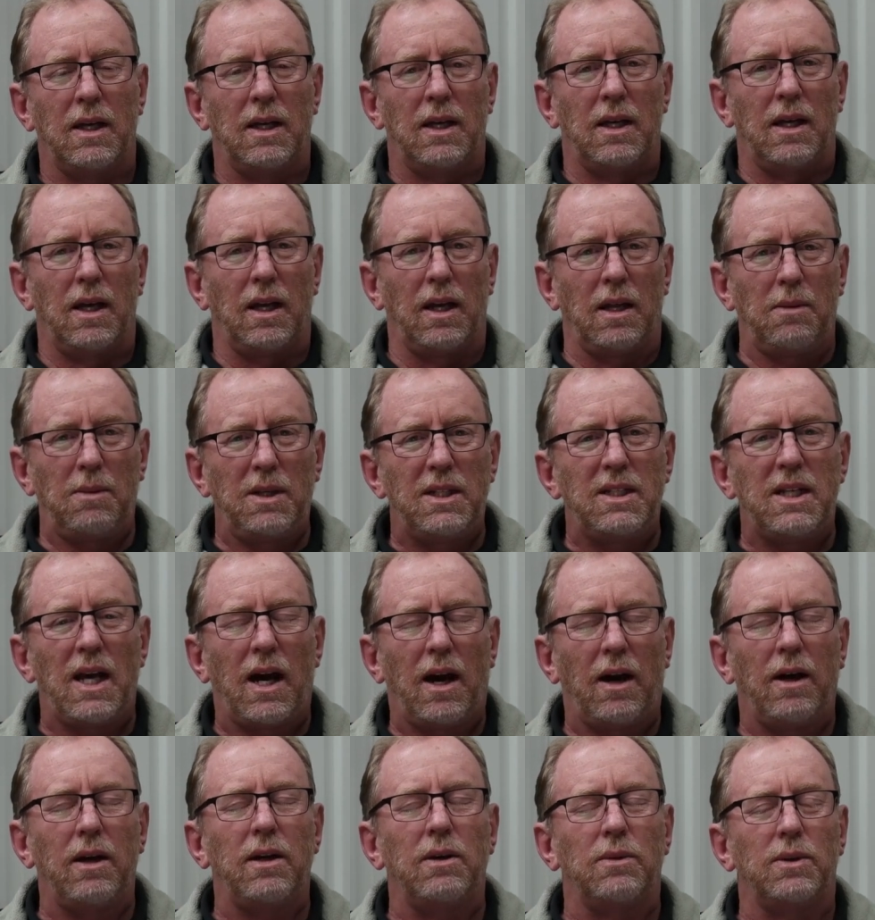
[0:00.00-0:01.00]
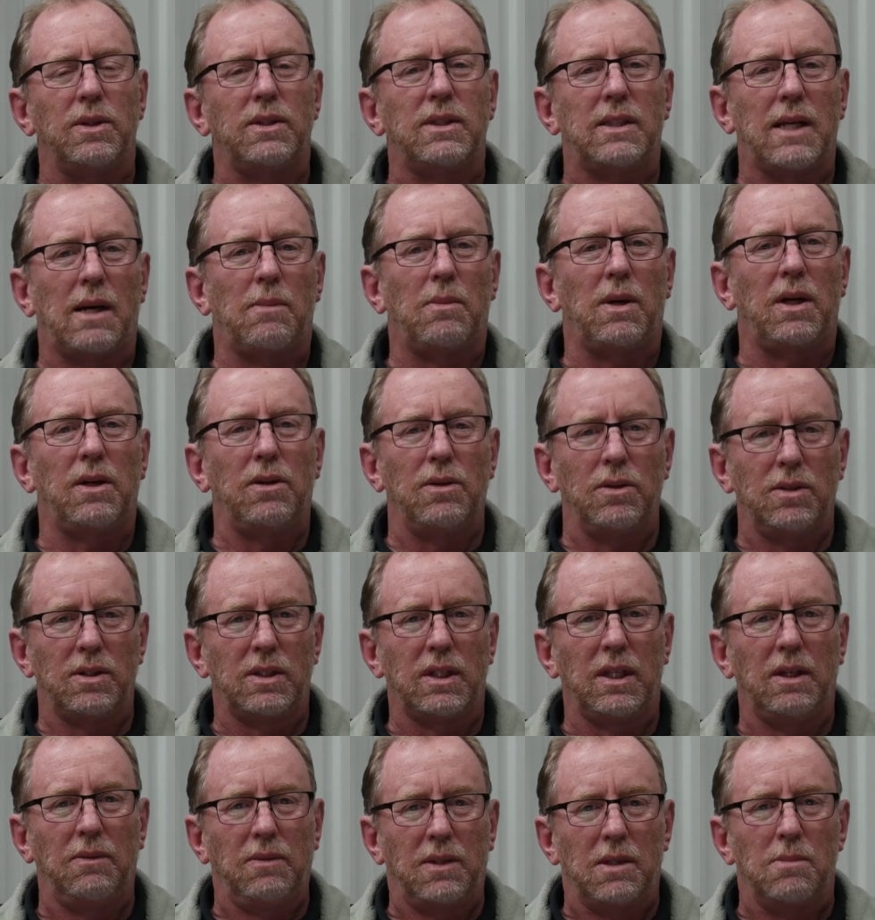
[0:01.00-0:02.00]
And let me tell you, as someone who's
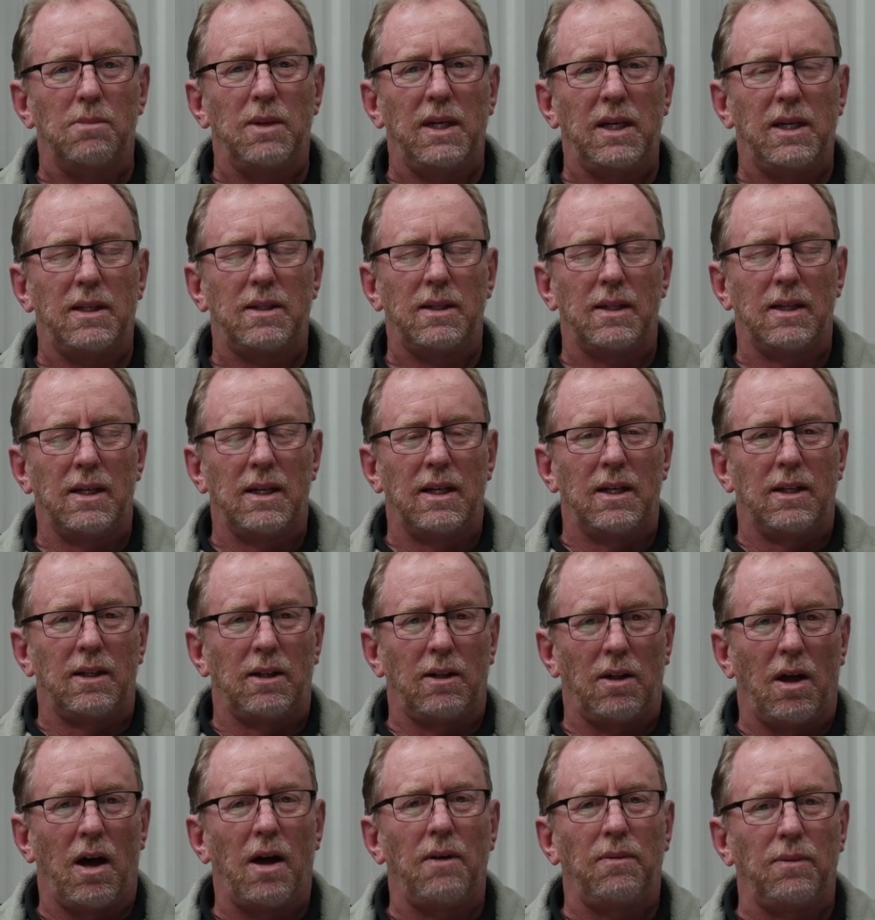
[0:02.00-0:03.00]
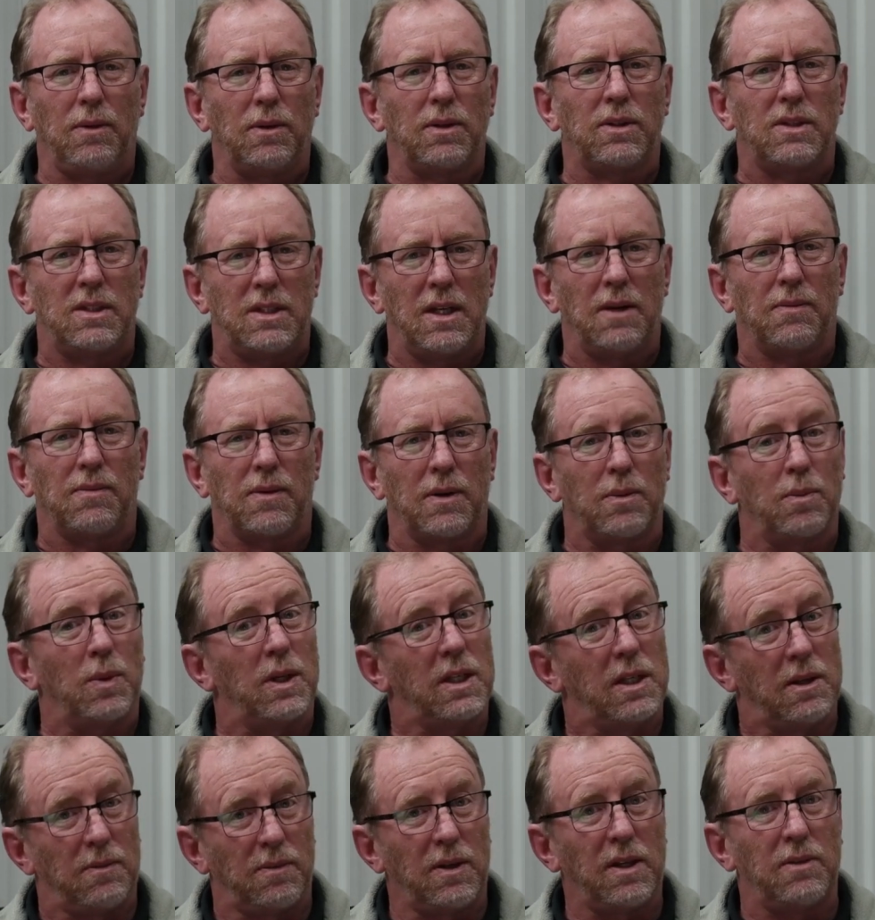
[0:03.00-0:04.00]
lived a bit, life looks different when
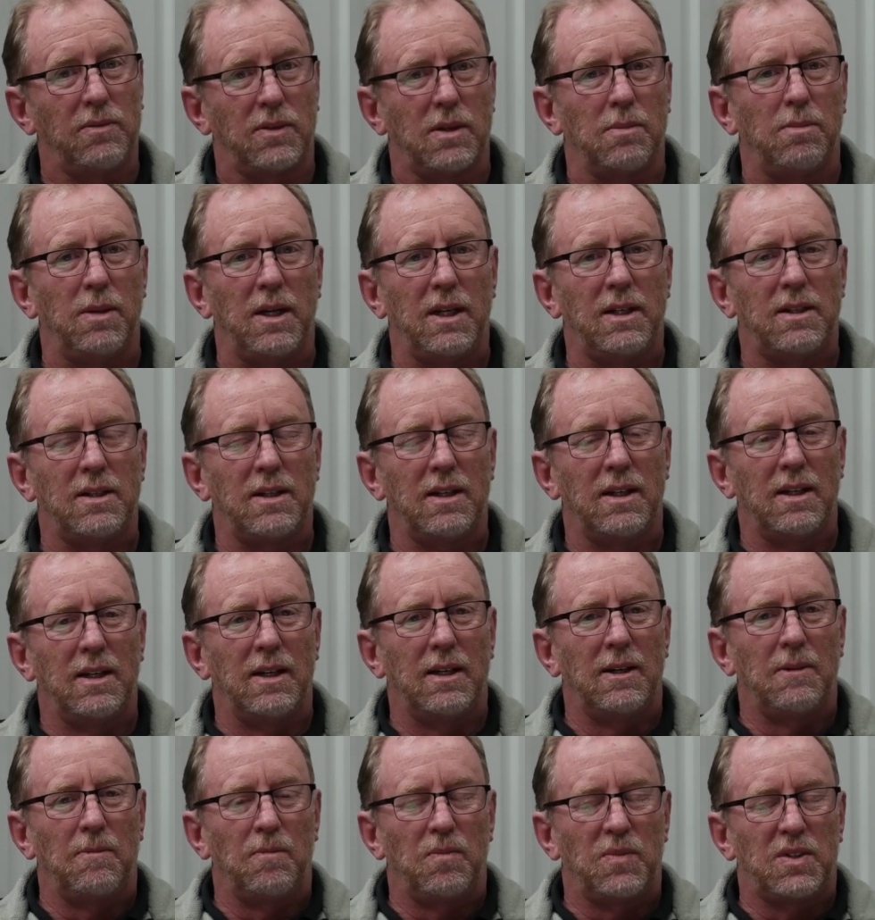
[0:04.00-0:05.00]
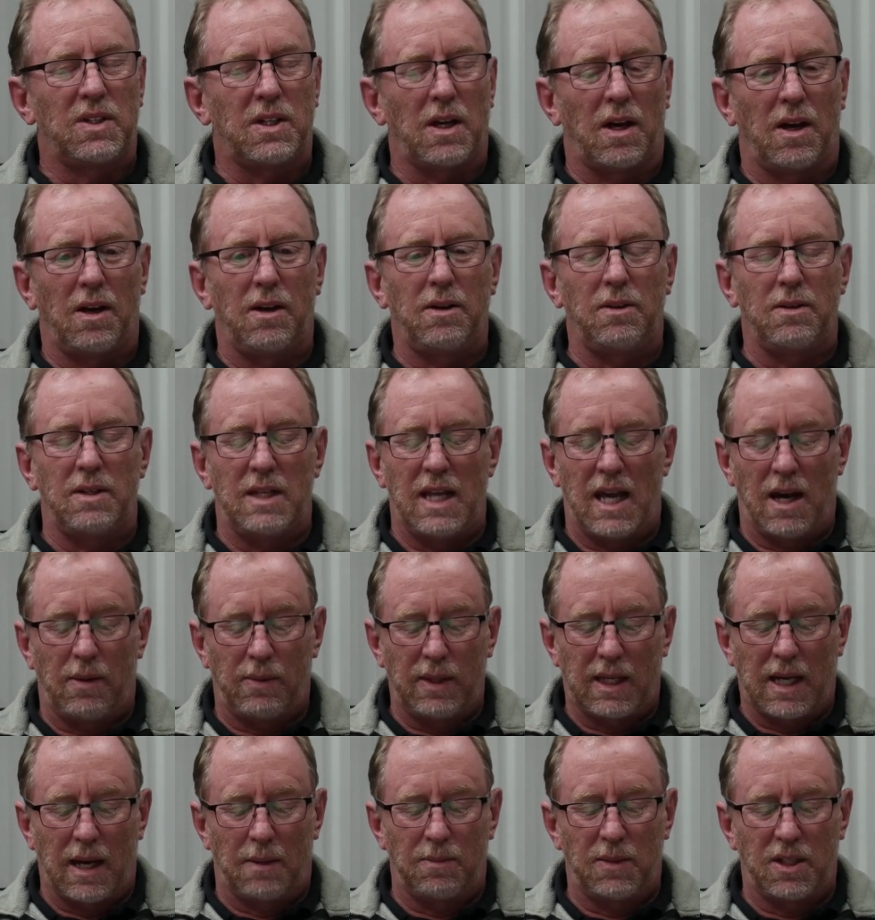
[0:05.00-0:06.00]
you've lived a bit. So now we
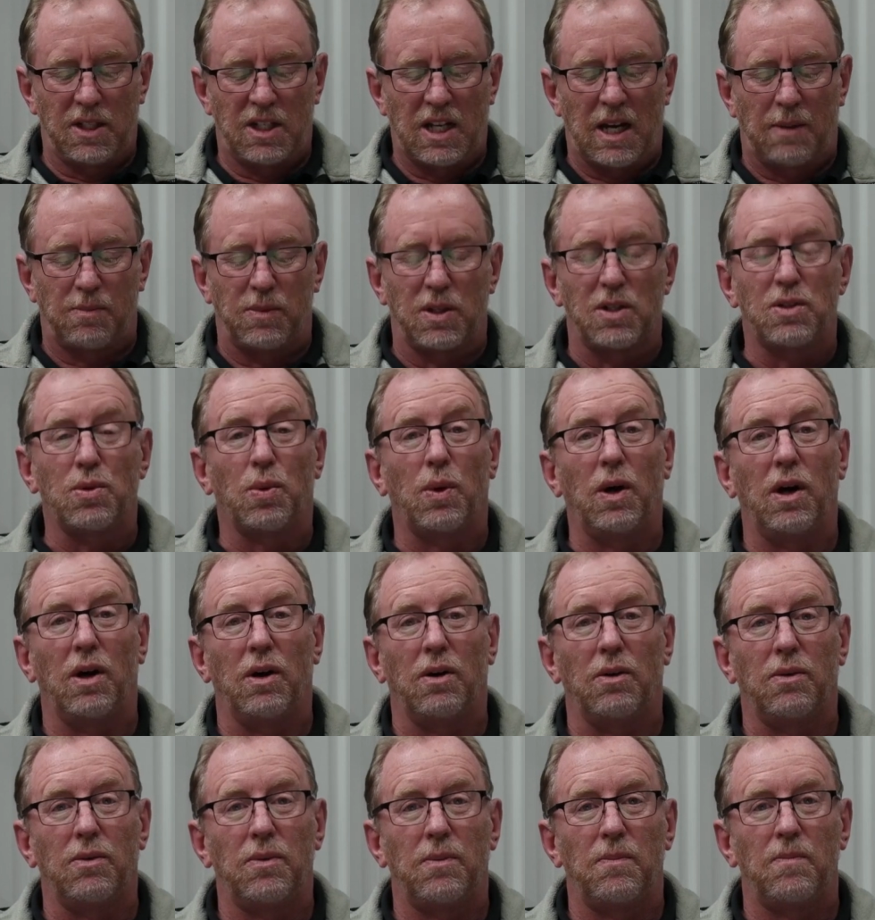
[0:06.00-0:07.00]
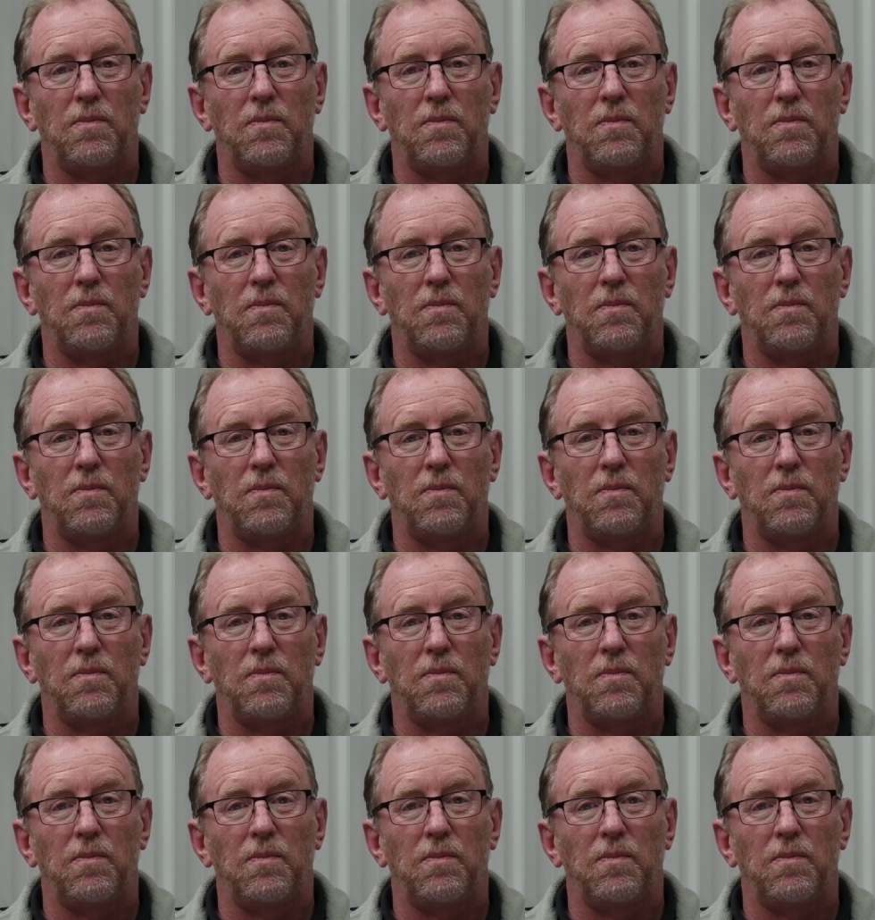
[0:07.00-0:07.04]
come to chapter 12.